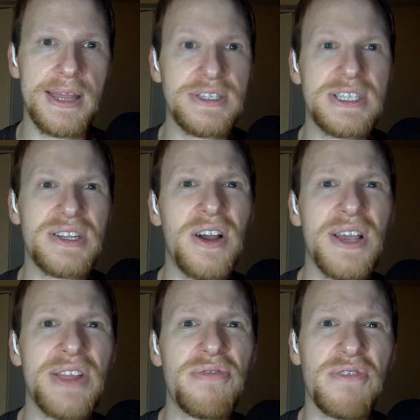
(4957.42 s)
And they're just
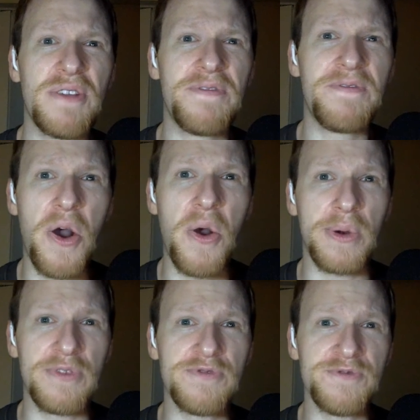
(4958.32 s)
talking through the
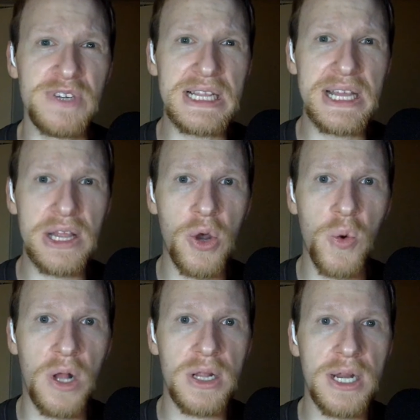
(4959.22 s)
phone, really
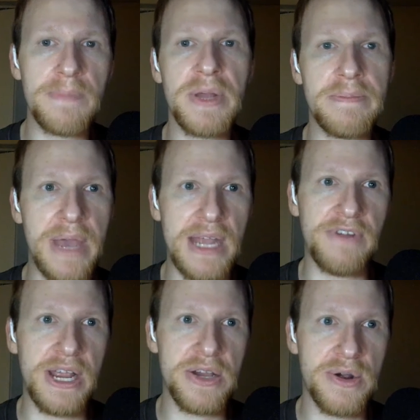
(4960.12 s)
low quality, but the
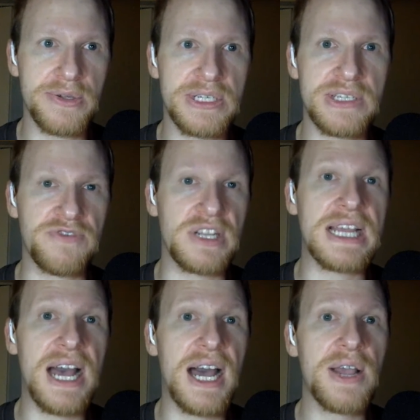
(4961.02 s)
main radio host is
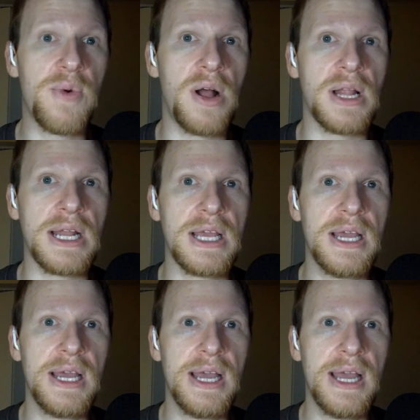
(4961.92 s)
really high
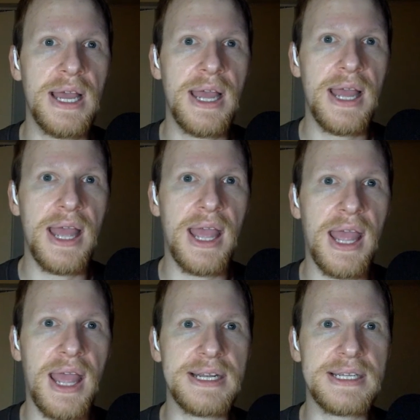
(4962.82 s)
quality.
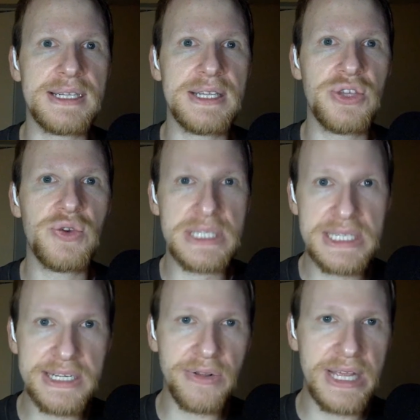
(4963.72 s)
And you
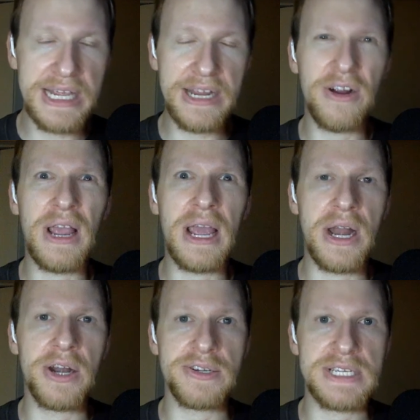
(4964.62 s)
can still hear
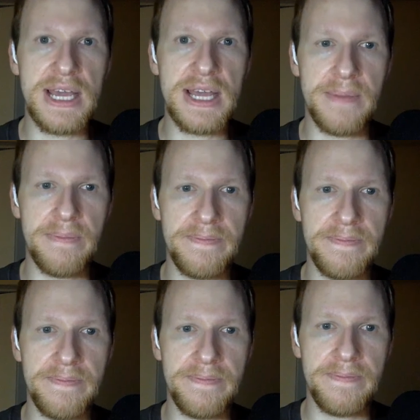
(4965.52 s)
and understand them.
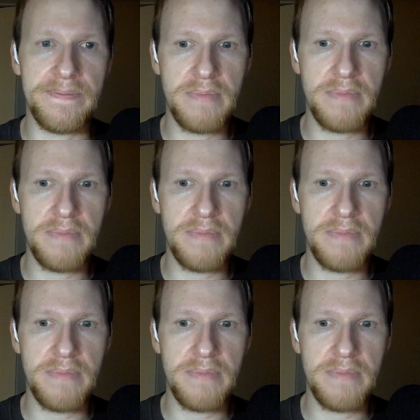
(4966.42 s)
Maybe
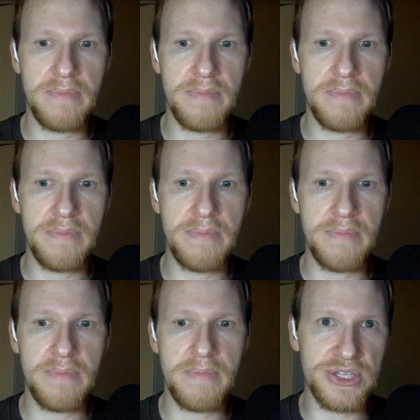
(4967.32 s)
not as clearly
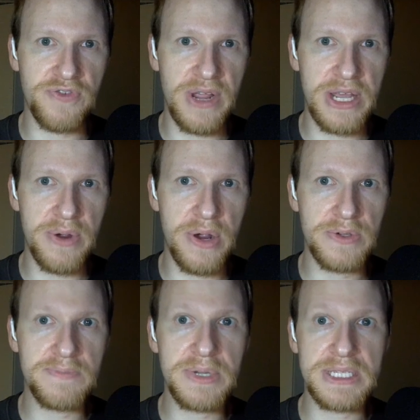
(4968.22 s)
as the radio
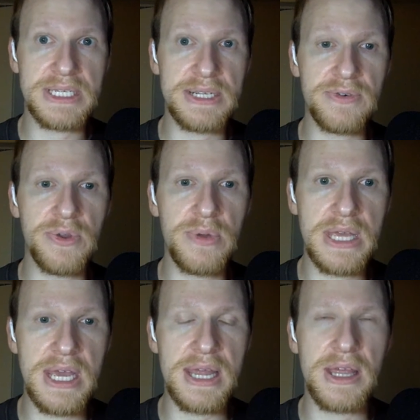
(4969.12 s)
host, but still
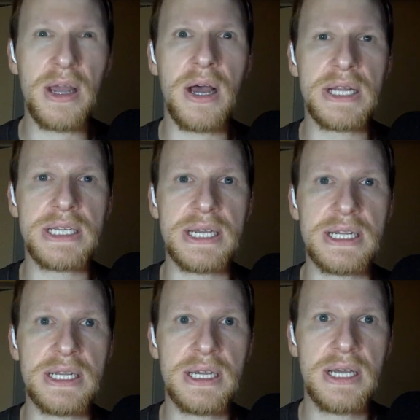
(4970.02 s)
you get the
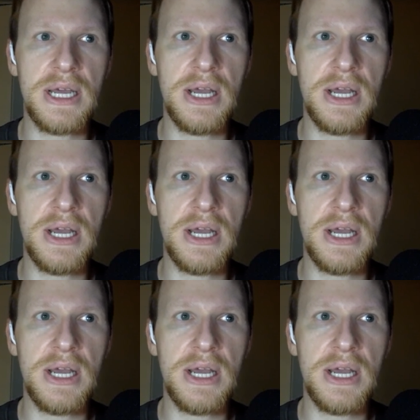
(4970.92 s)
content.